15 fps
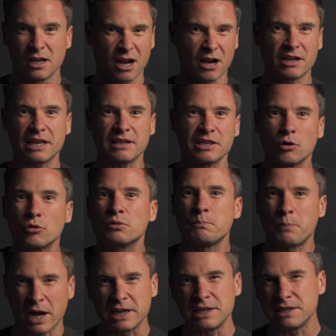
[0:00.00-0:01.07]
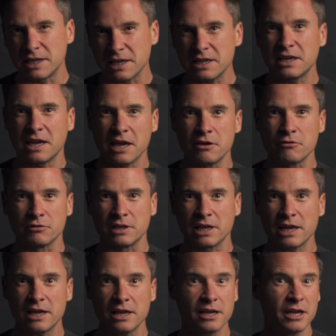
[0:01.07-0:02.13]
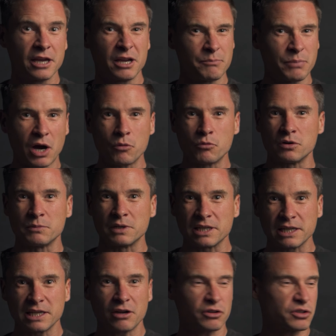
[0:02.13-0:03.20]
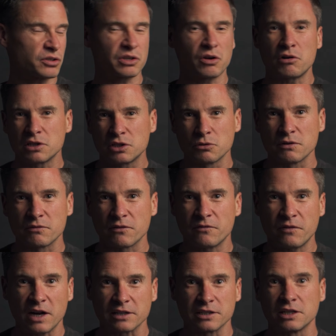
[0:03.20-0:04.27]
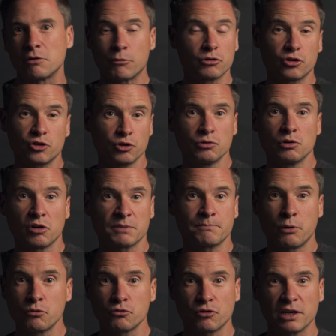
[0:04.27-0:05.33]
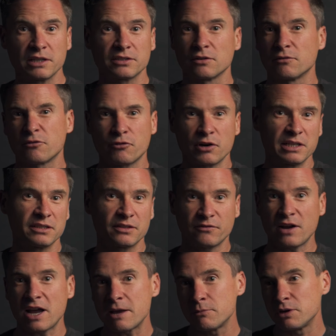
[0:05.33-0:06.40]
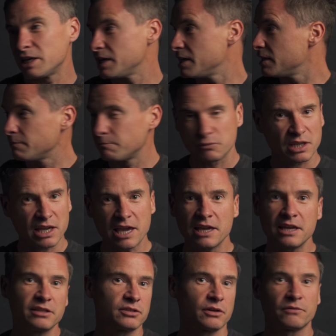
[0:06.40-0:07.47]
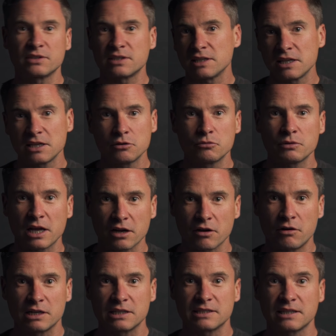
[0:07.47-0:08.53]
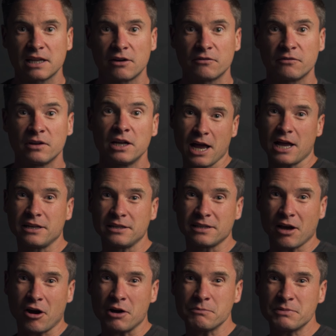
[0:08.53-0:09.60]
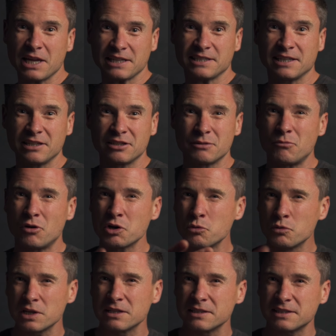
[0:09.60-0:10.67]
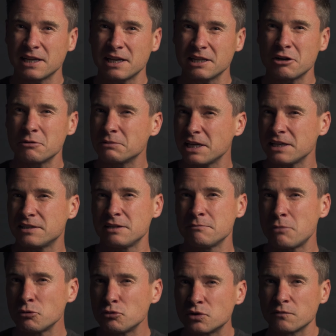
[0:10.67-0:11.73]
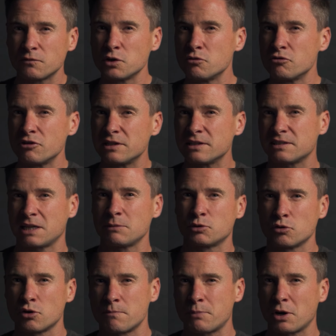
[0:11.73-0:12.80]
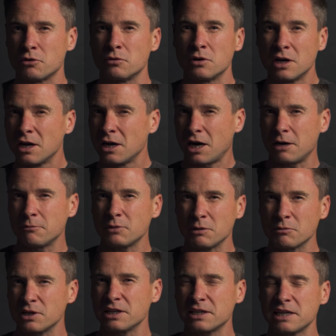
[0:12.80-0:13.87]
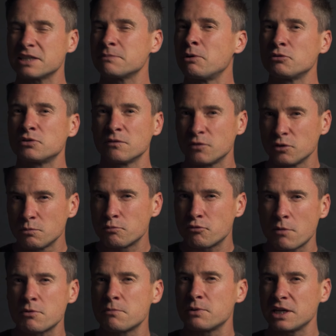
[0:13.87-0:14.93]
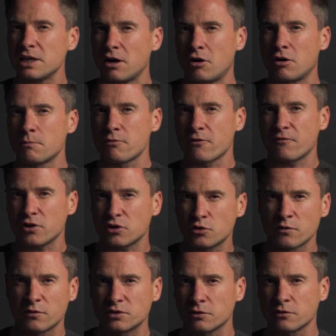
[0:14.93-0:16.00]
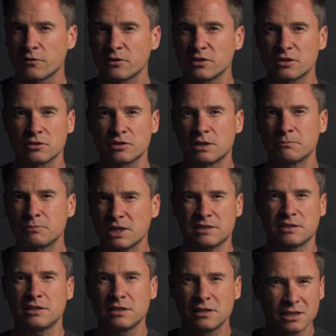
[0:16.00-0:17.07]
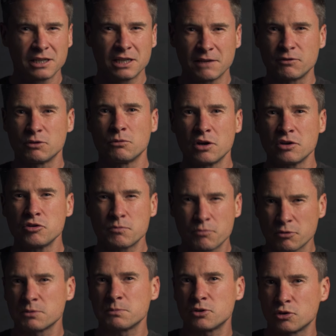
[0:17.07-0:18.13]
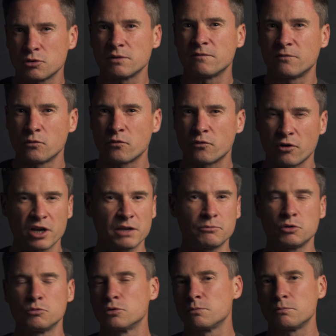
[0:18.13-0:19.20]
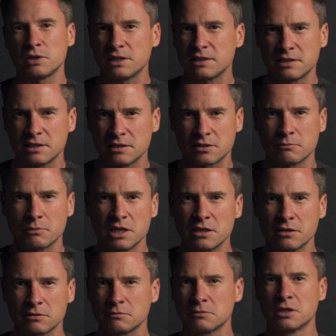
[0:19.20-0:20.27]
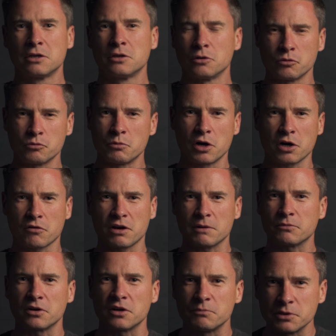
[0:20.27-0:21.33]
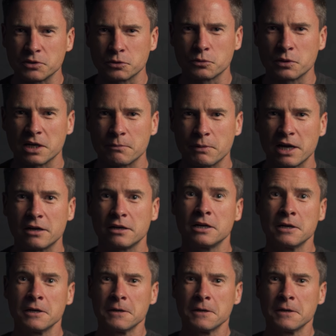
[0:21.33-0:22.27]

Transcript: I get the odd paid gig here and there, but ultimately I just kind of do it for fun, you know. I want to shoot nice portraits of friends, family, the kids, obviously, all that kind of stuff. And I'm guessing that my audience out there, I'm guessing most of you are in the same sort of boat. I'm going to guess most of you probably aren't professional photographers, because I'm guessing if you were, you'd probably be shooting full frame. You wouldn't be listening to me and all my crap that I've been talking about.